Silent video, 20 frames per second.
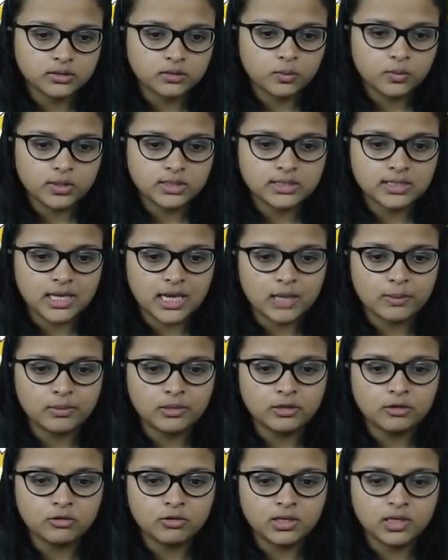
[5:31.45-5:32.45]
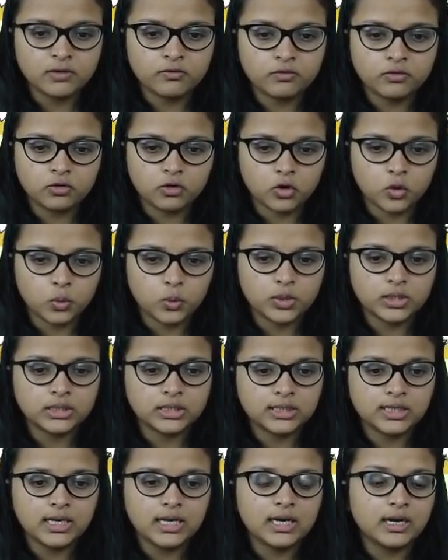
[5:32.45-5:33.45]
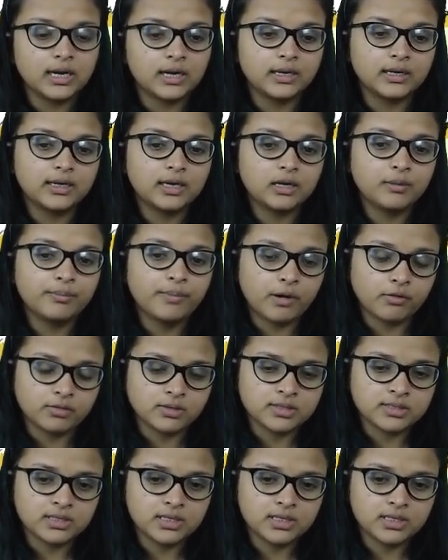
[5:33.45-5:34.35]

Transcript: was able to lift over 300 pounds.